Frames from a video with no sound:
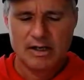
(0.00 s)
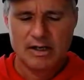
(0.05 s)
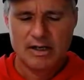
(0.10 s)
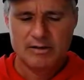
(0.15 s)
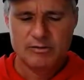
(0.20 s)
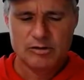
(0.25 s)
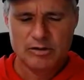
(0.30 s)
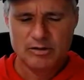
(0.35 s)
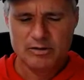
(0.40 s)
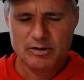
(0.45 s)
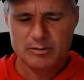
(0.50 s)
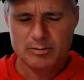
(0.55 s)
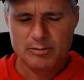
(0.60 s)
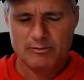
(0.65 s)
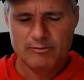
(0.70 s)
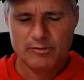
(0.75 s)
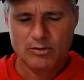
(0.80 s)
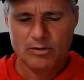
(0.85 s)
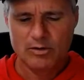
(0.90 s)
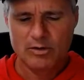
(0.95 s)
I've shown this
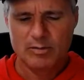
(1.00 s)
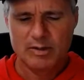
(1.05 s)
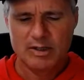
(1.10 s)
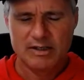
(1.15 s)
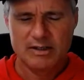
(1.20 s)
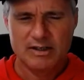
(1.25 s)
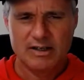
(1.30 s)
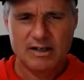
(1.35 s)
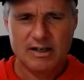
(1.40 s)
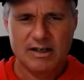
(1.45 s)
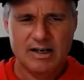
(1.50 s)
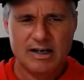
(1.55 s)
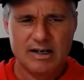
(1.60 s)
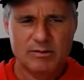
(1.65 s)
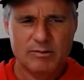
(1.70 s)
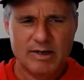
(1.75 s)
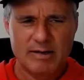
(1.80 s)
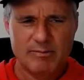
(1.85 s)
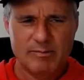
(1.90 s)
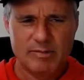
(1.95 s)
before, but I
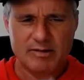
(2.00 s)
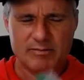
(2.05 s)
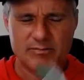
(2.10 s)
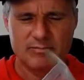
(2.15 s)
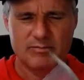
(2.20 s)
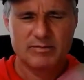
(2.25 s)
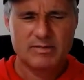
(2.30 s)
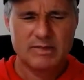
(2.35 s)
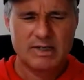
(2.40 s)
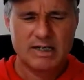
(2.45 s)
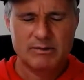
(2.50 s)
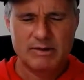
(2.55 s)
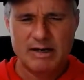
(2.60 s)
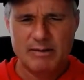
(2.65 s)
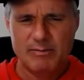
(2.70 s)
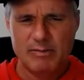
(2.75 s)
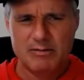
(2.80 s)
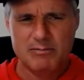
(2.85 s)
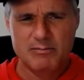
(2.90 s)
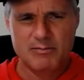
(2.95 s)
wrap up.
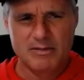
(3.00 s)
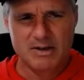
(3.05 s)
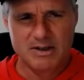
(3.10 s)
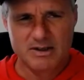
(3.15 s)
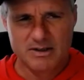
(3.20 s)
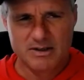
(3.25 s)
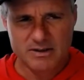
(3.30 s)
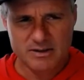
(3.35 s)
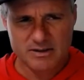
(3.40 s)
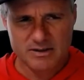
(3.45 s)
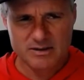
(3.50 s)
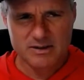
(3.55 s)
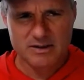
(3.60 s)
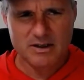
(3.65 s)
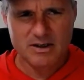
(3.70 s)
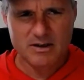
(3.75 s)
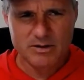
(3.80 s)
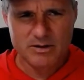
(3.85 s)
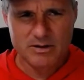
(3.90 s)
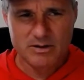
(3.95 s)
This is
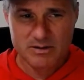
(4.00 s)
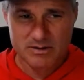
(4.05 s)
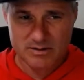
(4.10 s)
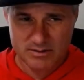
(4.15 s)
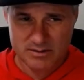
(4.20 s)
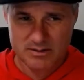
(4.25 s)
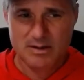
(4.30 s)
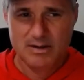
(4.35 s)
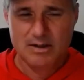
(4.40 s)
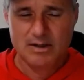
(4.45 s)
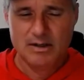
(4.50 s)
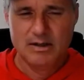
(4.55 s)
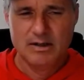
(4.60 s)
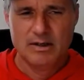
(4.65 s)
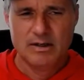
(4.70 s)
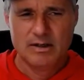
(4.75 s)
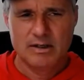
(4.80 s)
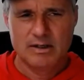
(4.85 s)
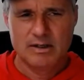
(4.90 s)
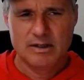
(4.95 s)
another
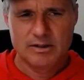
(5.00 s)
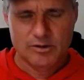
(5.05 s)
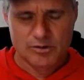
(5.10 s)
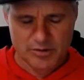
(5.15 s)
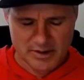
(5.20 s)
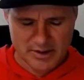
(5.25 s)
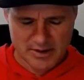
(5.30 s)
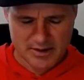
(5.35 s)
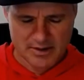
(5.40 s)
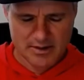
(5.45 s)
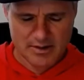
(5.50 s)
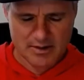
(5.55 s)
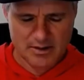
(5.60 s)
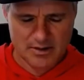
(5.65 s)
trick.